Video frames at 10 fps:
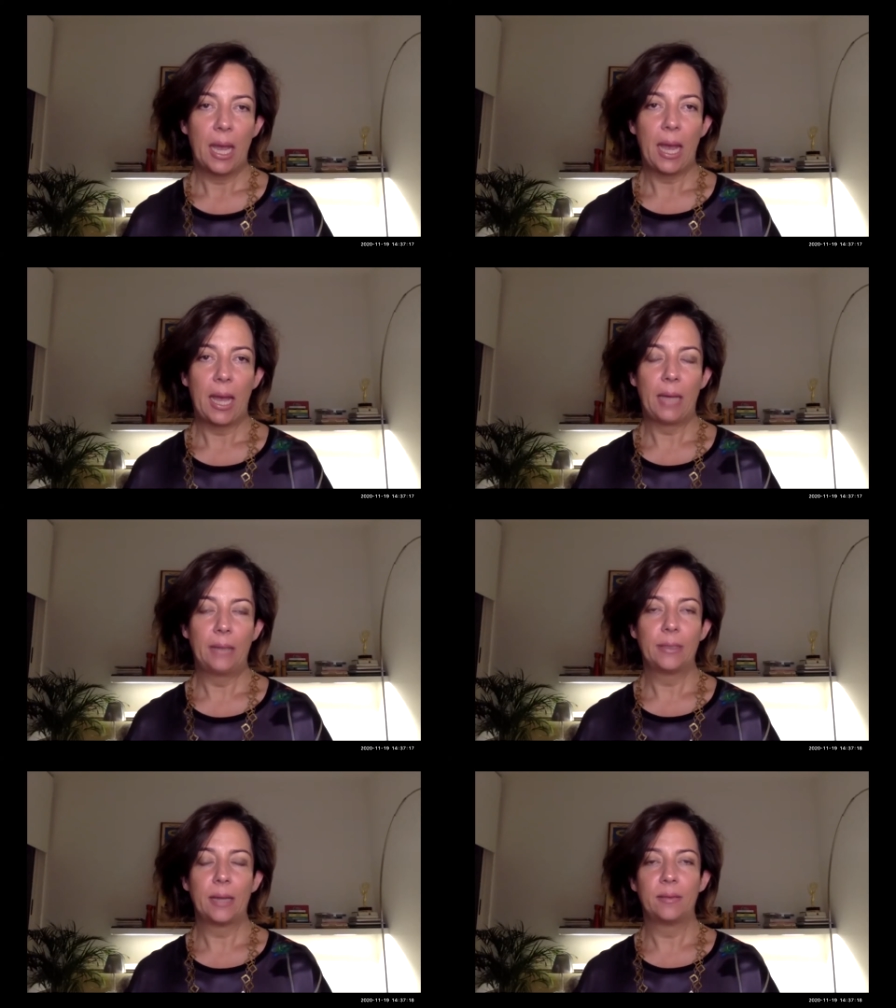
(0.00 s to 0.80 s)

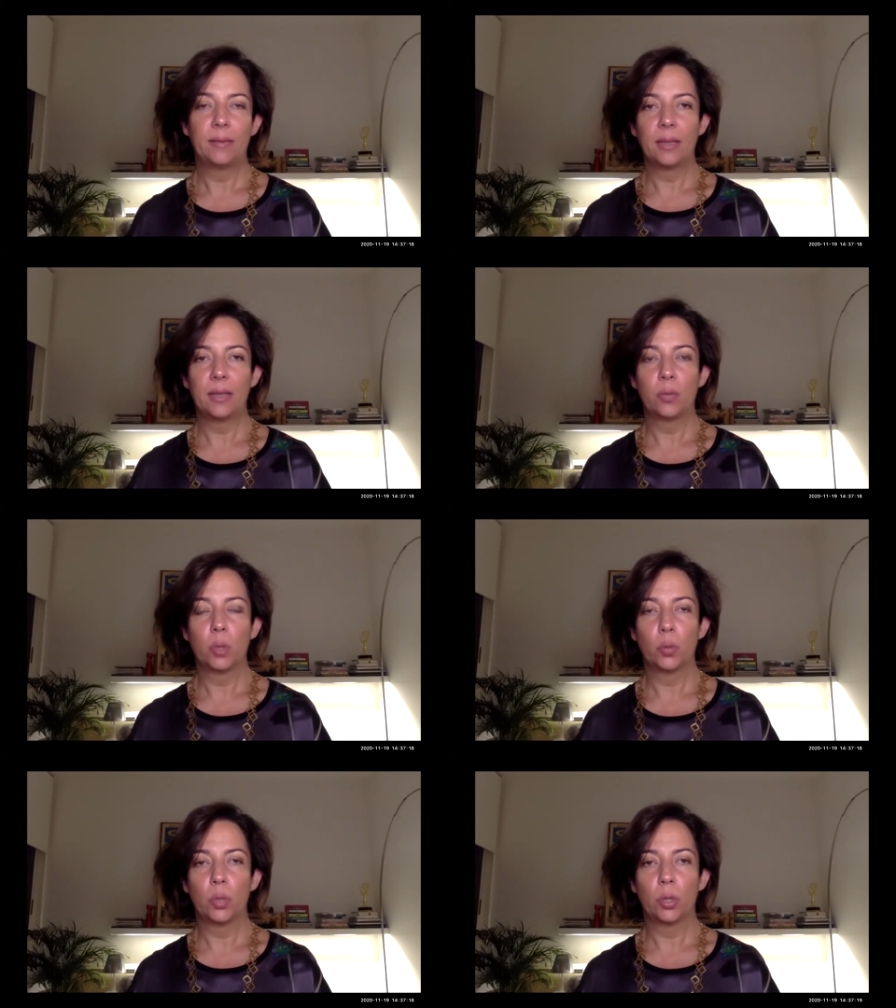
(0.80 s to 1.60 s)
And I think that
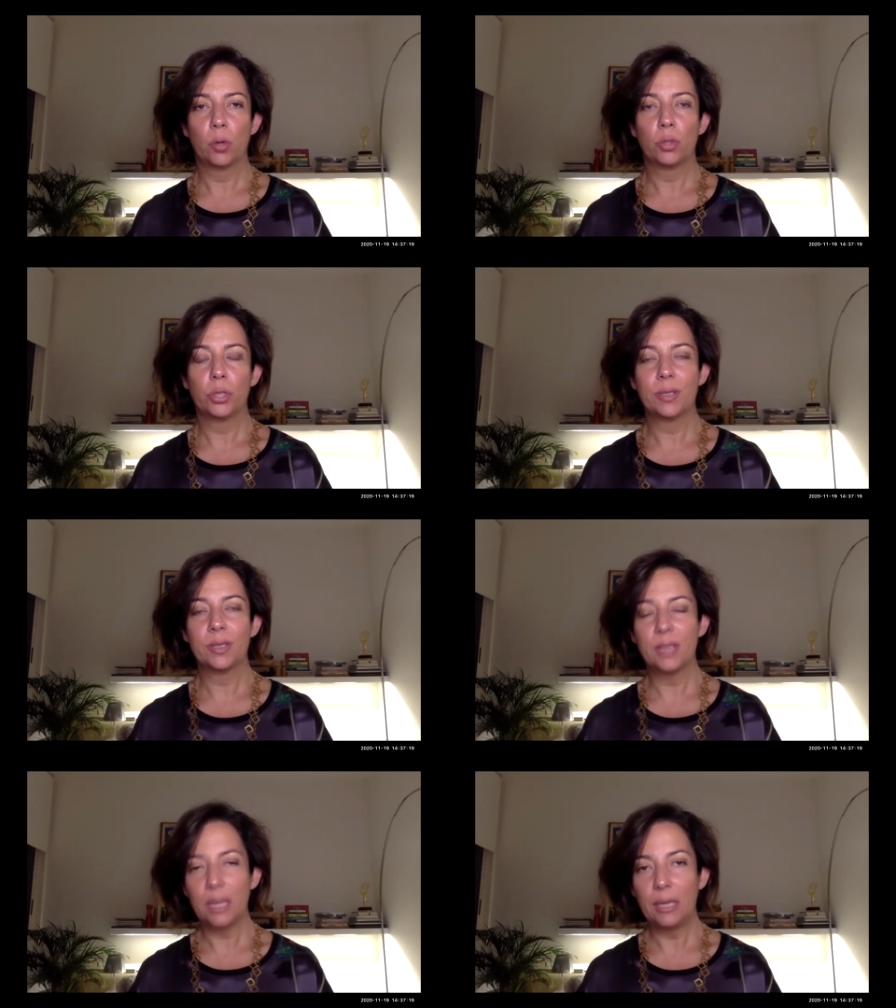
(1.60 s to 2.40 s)
what we're going to
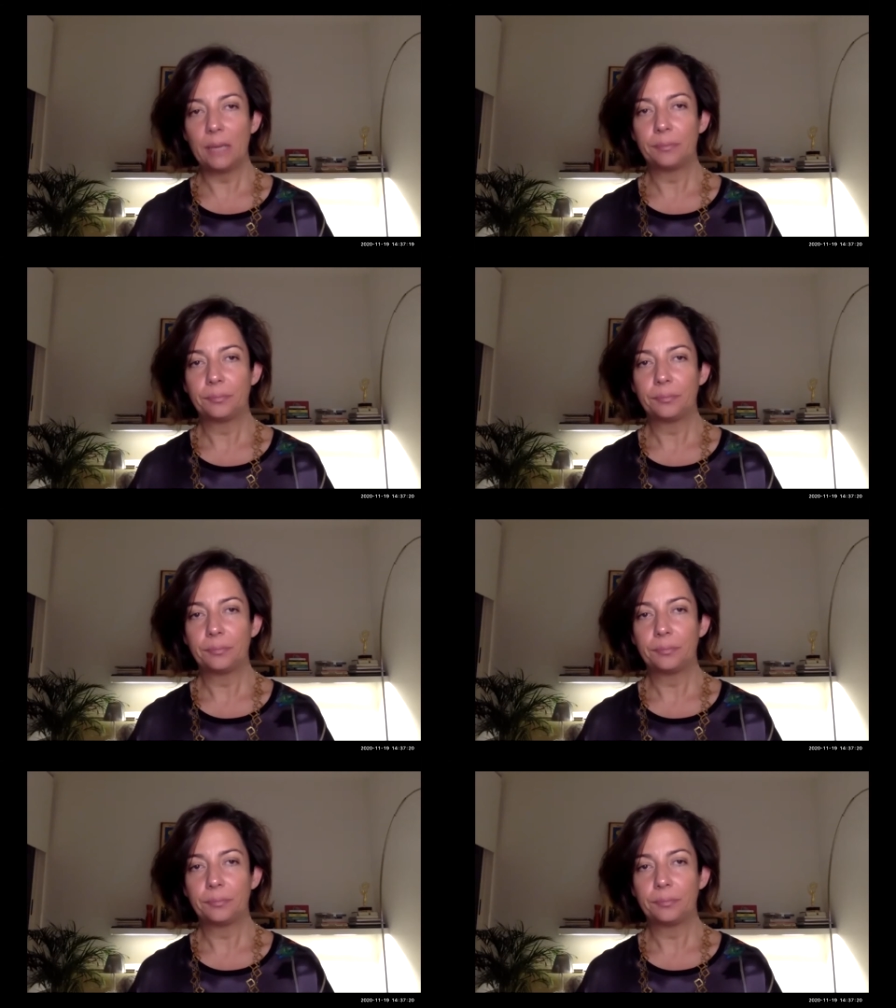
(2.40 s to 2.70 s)
see